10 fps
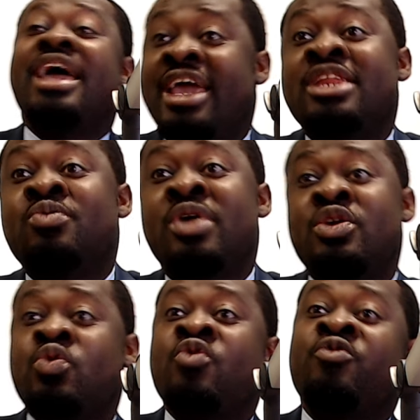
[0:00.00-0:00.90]
Yeah. Anyone
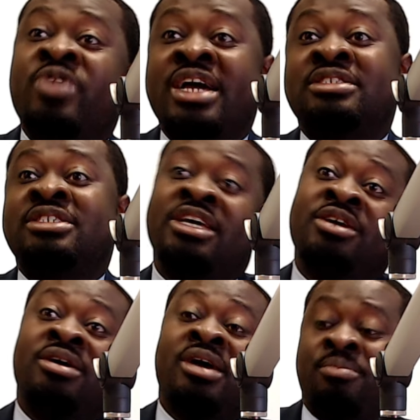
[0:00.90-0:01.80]
who finds
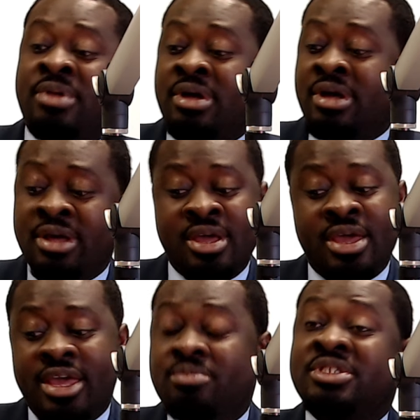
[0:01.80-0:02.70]

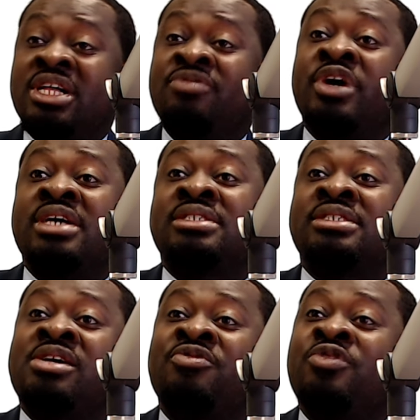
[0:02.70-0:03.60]
himself or
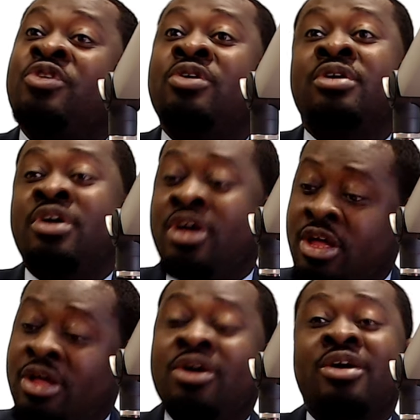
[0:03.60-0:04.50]
herself
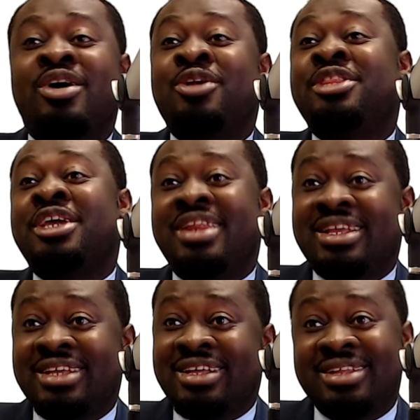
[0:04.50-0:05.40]
in the
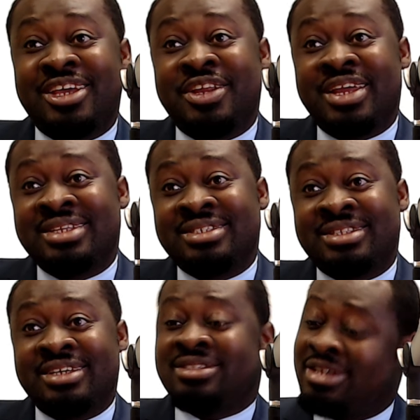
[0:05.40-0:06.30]
United States,